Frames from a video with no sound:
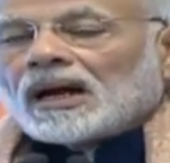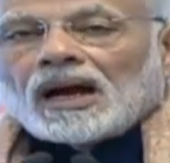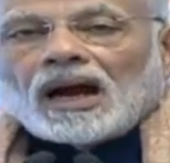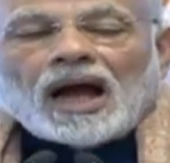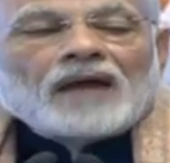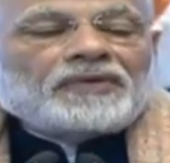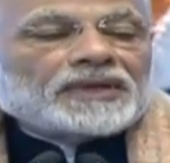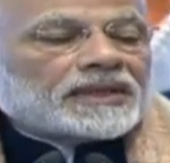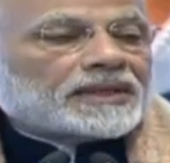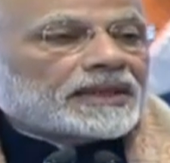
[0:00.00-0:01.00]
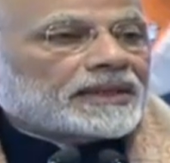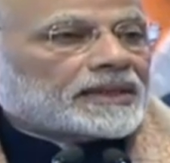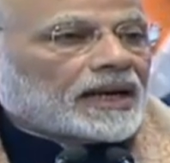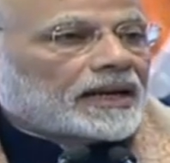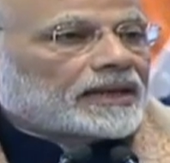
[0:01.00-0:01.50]
I visited
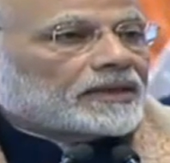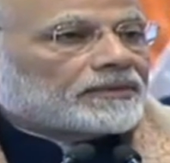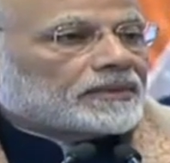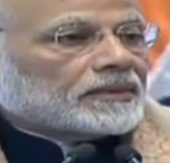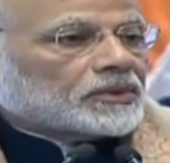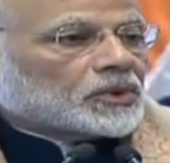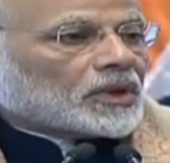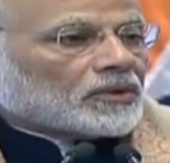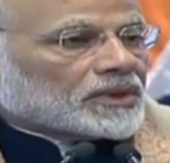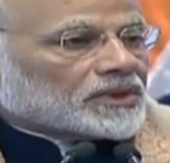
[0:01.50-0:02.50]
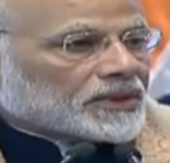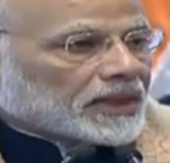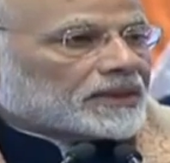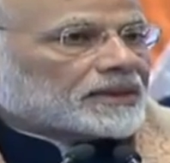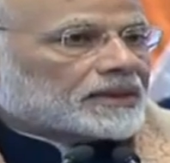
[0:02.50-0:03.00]
Israel in
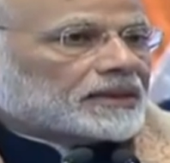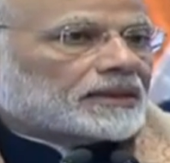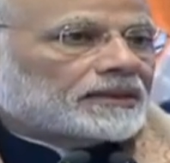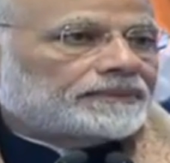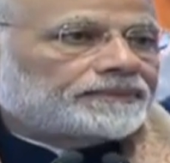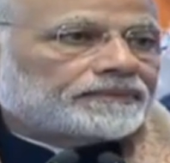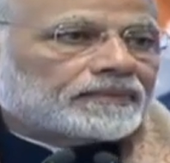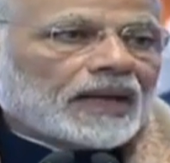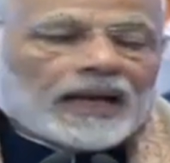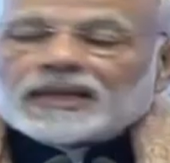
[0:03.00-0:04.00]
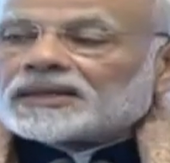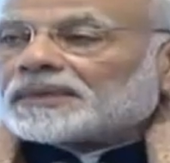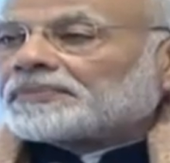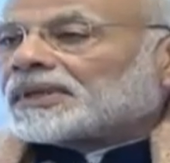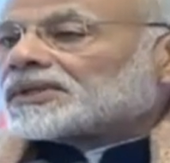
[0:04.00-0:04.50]
2006 as the
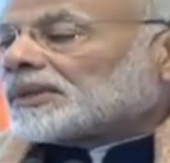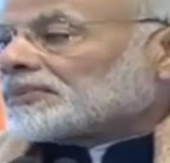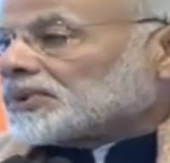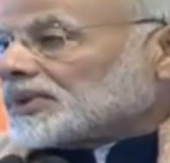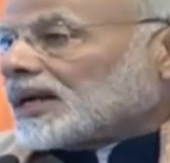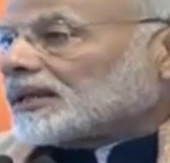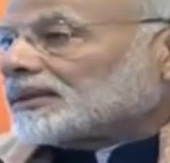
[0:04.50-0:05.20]
Chief Minister of Gujarat.